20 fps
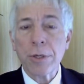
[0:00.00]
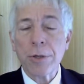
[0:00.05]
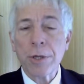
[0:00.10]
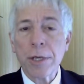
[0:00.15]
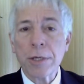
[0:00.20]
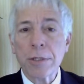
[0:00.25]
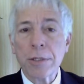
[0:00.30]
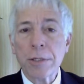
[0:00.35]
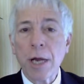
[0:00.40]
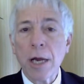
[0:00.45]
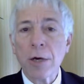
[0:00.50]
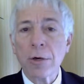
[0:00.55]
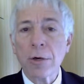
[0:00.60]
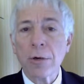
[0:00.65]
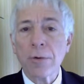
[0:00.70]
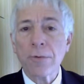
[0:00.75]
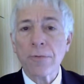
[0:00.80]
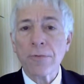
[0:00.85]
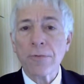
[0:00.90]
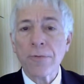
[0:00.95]
the
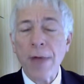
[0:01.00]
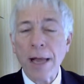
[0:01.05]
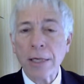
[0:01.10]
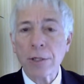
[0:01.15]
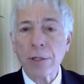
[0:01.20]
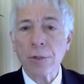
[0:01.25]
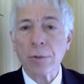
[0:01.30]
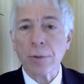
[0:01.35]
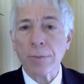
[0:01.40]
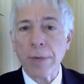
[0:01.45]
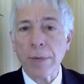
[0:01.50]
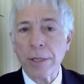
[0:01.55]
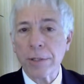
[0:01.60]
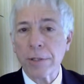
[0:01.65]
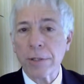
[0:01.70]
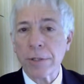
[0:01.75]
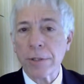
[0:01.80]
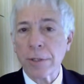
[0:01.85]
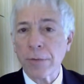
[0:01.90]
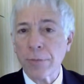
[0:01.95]
entire factual
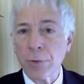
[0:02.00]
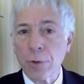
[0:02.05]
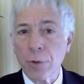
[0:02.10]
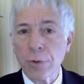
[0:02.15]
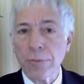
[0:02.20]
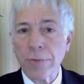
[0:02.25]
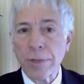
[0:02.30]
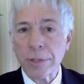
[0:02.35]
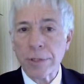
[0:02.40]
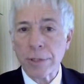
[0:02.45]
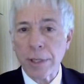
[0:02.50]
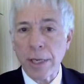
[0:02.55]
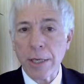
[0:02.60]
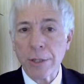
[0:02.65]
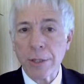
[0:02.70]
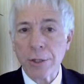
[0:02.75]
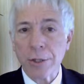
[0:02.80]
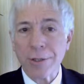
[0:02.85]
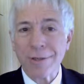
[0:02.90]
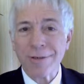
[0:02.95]
basis of your
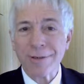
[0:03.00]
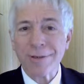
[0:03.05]
investigation.